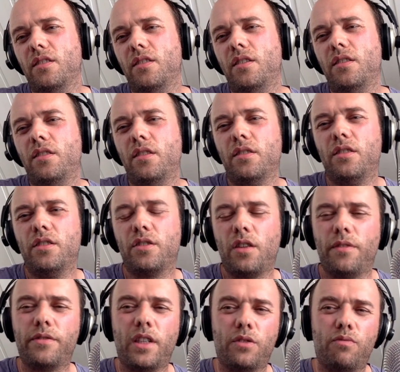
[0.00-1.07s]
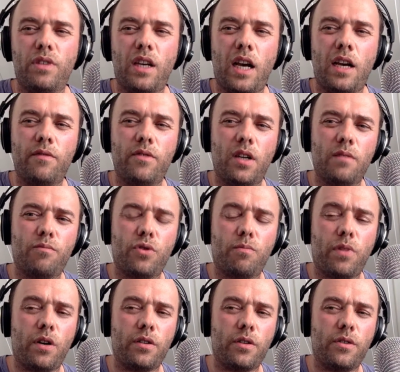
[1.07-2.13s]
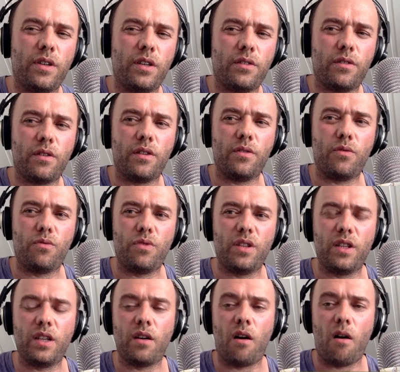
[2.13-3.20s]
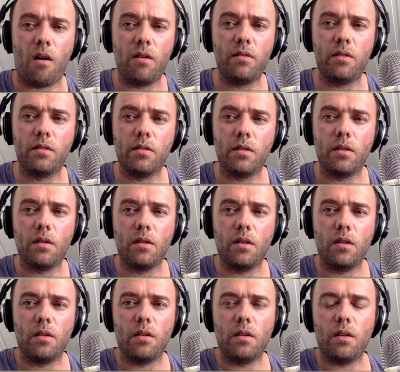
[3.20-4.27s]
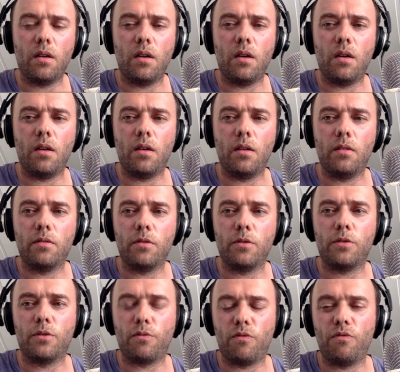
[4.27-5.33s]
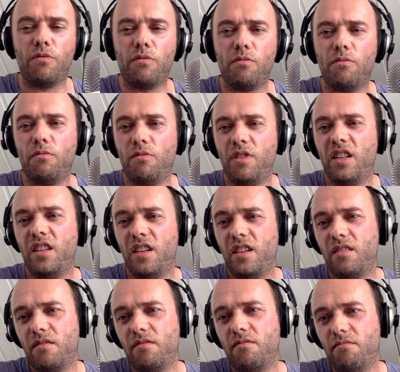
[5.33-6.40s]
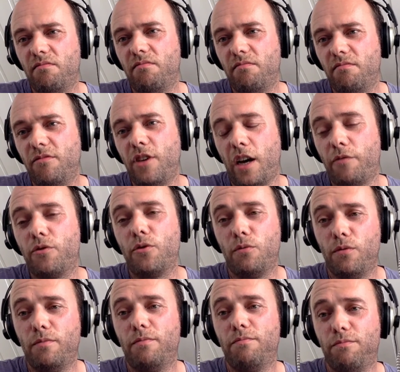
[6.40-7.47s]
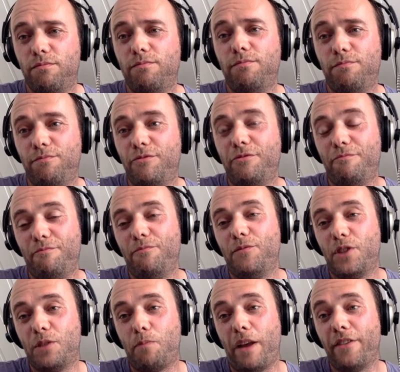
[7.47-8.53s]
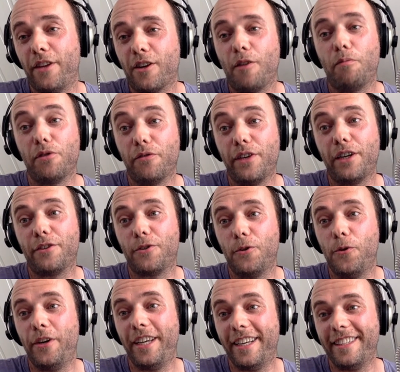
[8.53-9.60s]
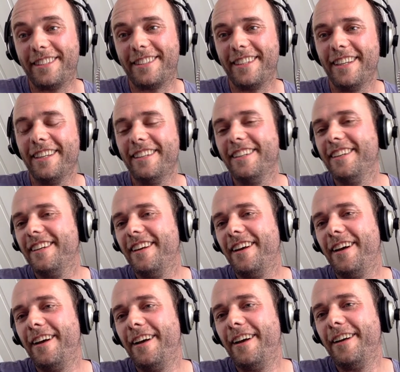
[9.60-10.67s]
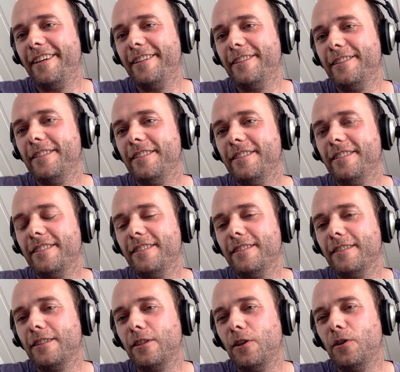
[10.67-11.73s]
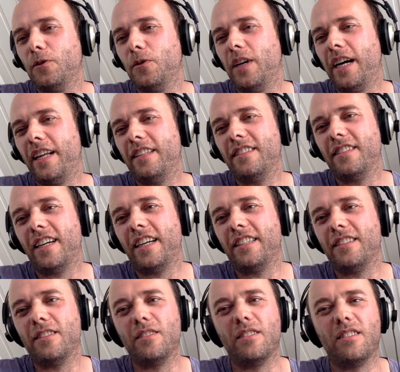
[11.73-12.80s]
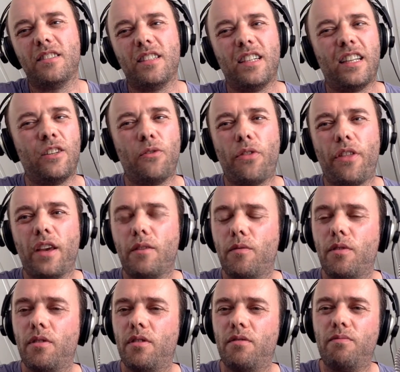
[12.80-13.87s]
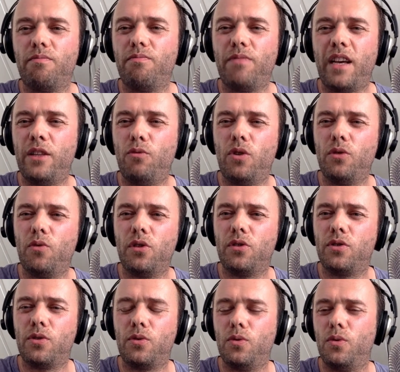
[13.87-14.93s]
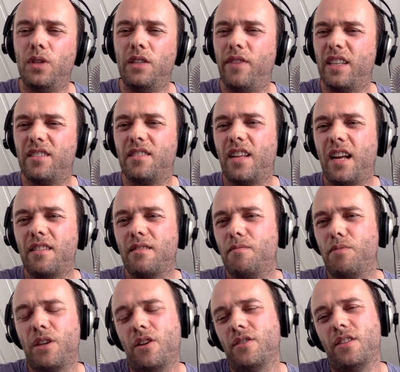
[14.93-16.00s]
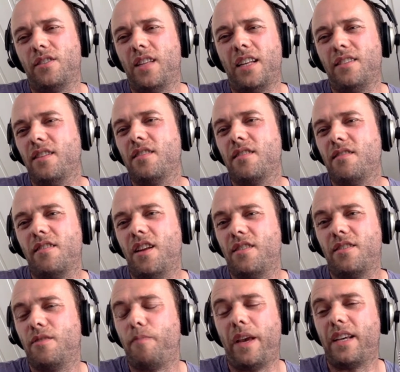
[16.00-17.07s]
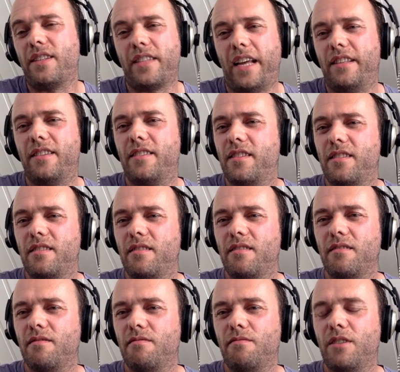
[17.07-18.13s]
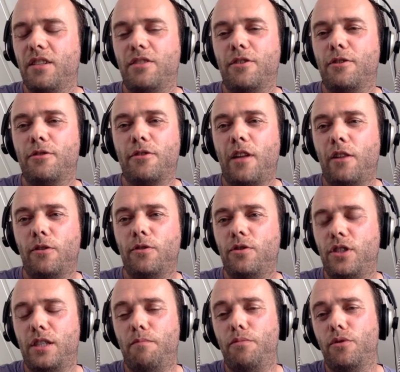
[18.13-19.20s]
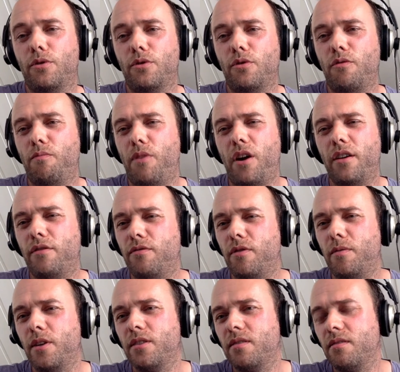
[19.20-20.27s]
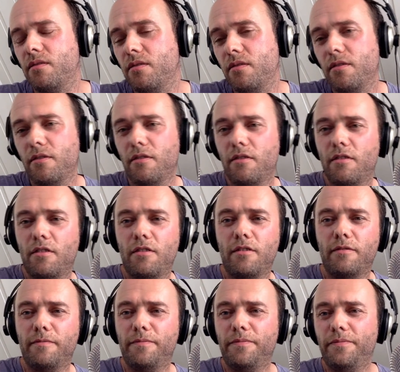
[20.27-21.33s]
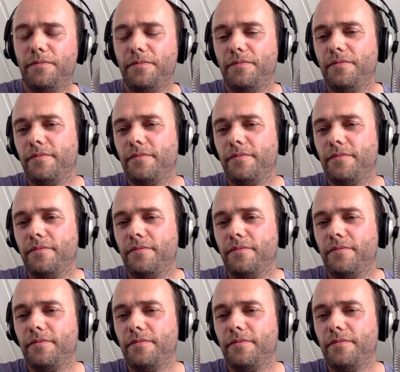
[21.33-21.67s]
the the, the stuff that we have done proprietary is is really hard. Uh, so it's really you have to spend a couple of years doing it. Okay. Uh, so and and I don't think anyone wants to invest that because it doesn't it doesn't make sense it's just a lot cheaper to sort of buy it from us. Okay,